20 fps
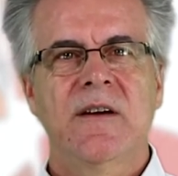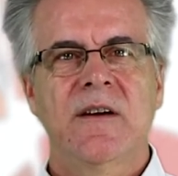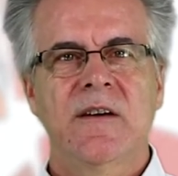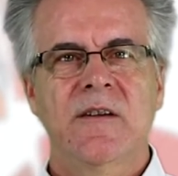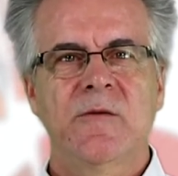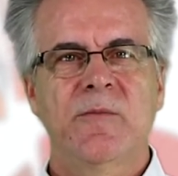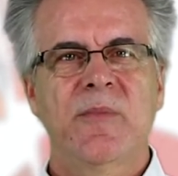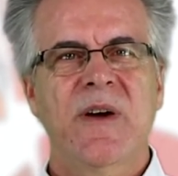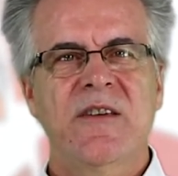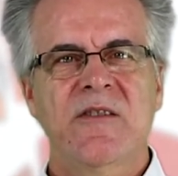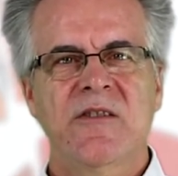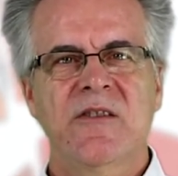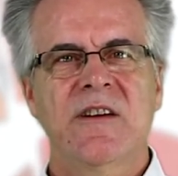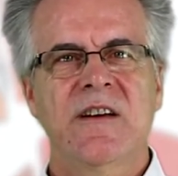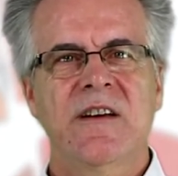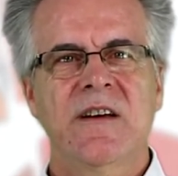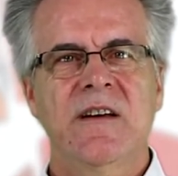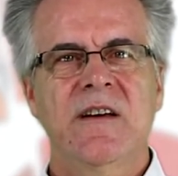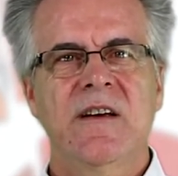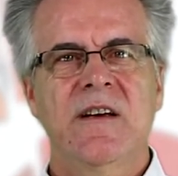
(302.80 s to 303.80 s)

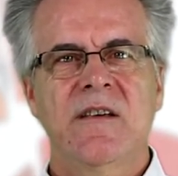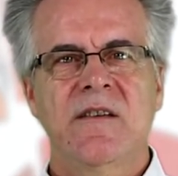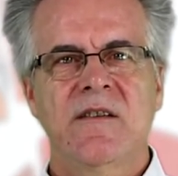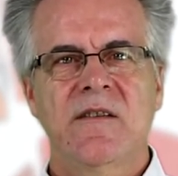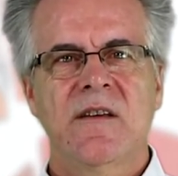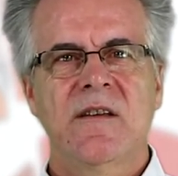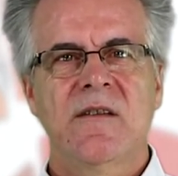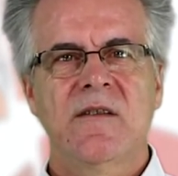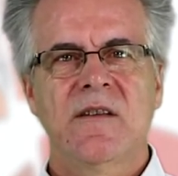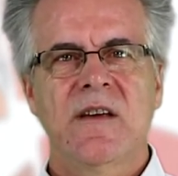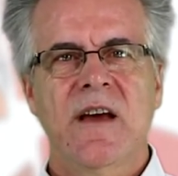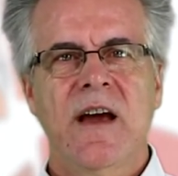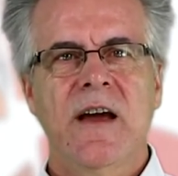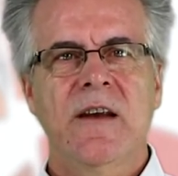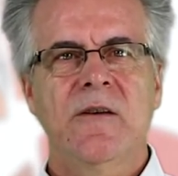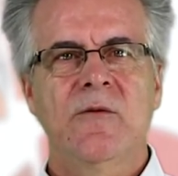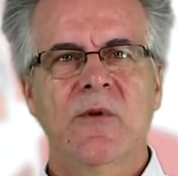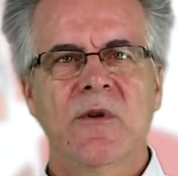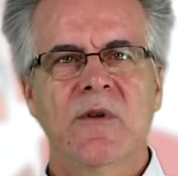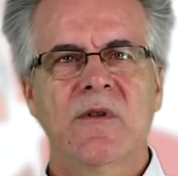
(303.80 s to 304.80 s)
especially since
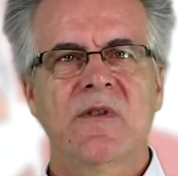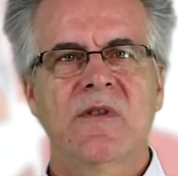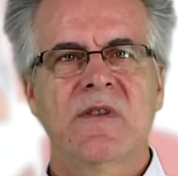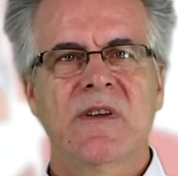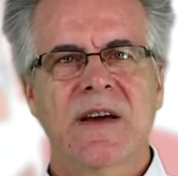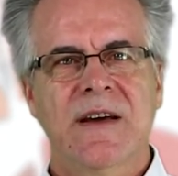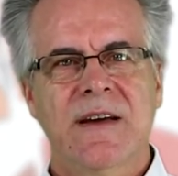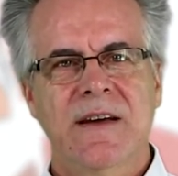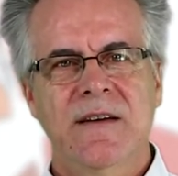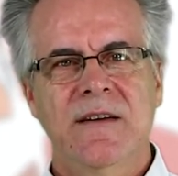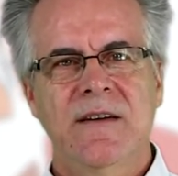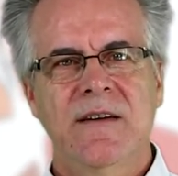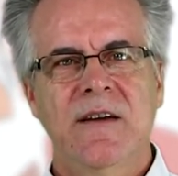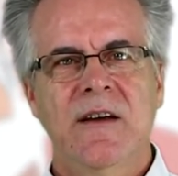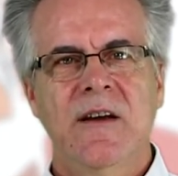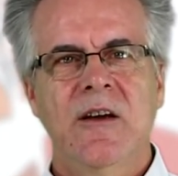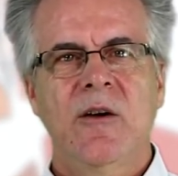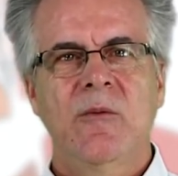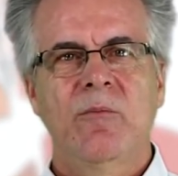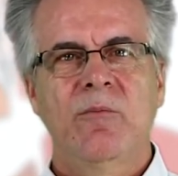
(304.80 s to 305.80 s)
Edward Said
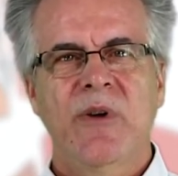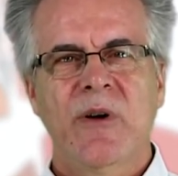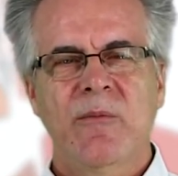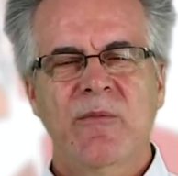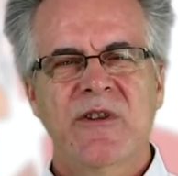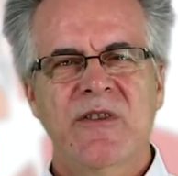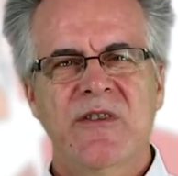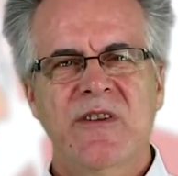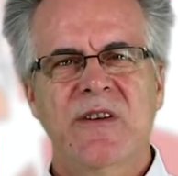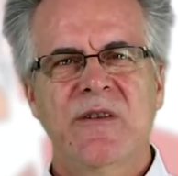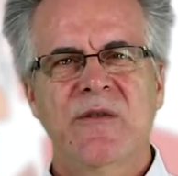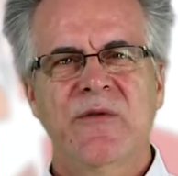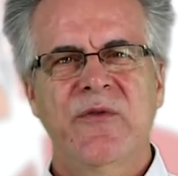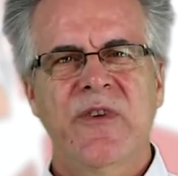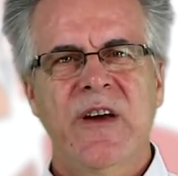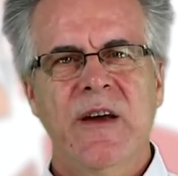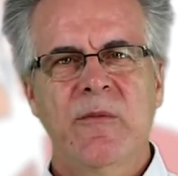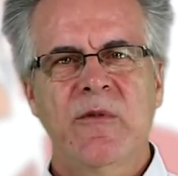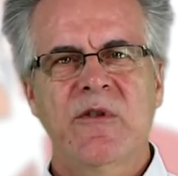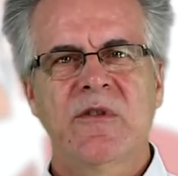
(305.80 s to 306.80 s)
published his
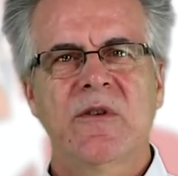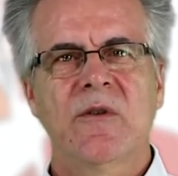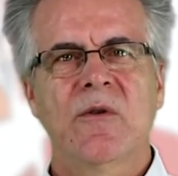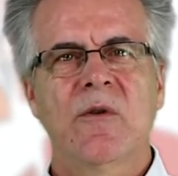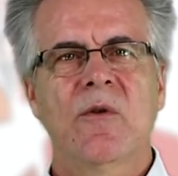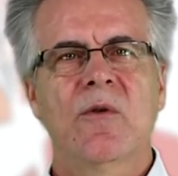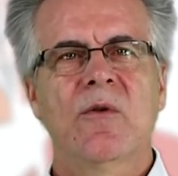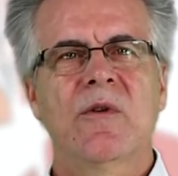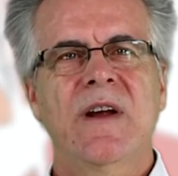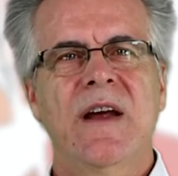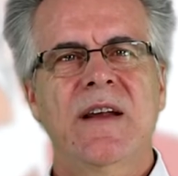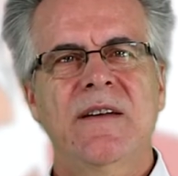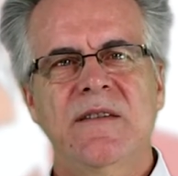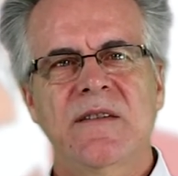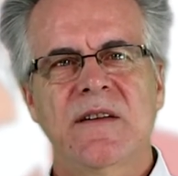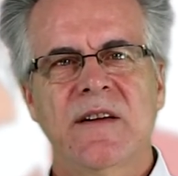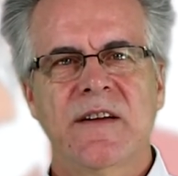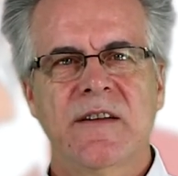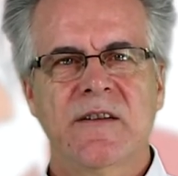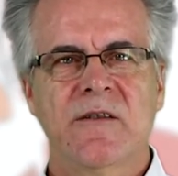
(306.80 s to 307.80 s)
famous
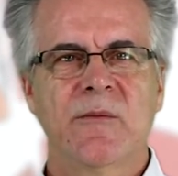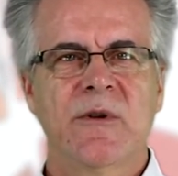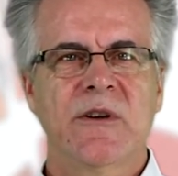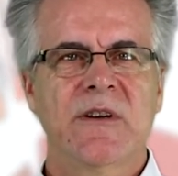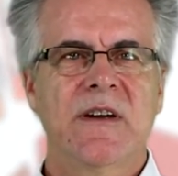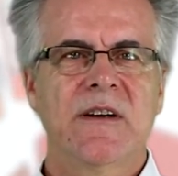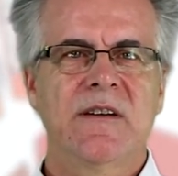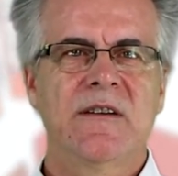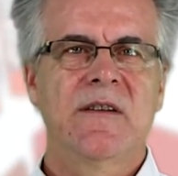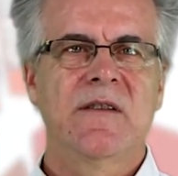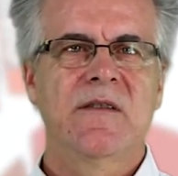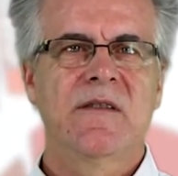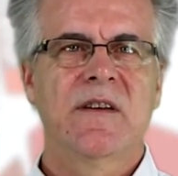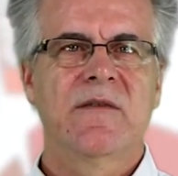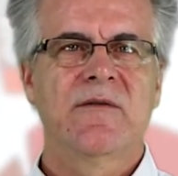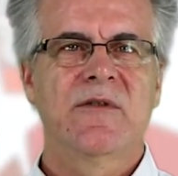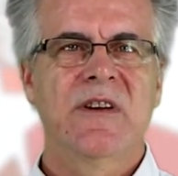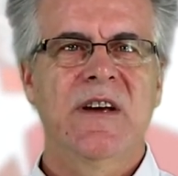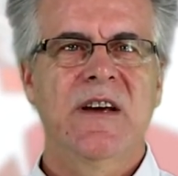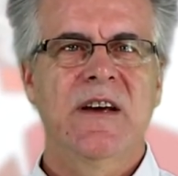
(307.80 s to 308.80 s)
Orientalism in
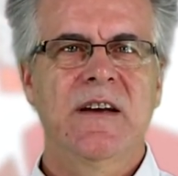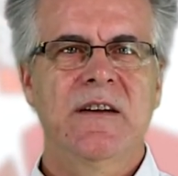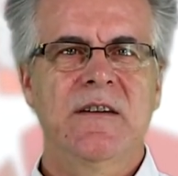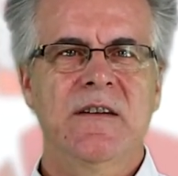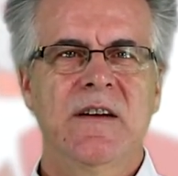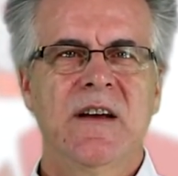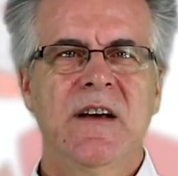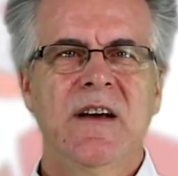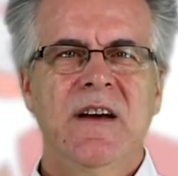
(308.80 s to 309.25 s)
1978.